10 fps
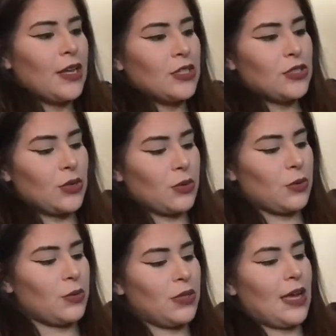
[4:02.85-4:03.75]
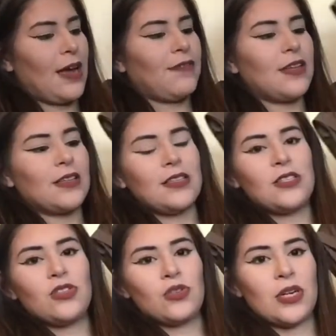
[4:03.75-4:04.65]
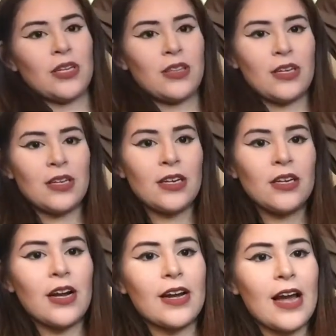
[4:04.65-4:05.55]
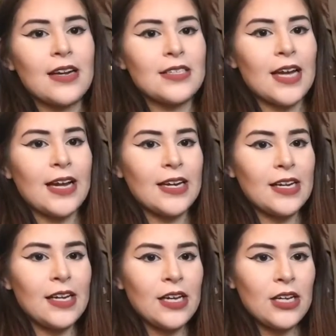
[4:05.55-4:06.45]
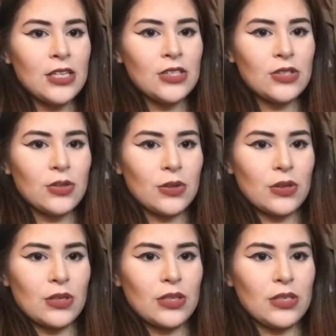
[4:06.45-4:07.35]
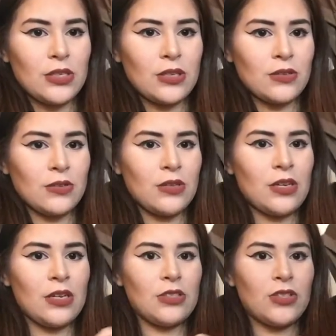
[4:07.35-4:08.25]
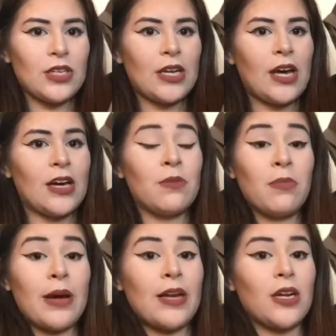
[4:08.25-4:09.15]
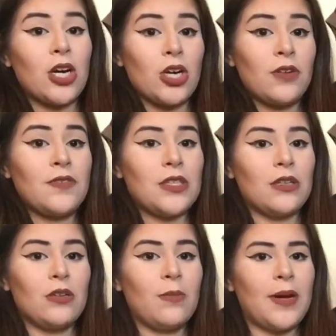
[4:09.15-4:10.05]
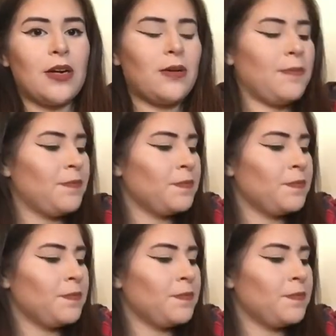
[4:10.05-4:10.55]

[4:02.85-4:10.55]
So they have like the string thing here. I kind of tied it so, you know, so it could hug my curves a little better.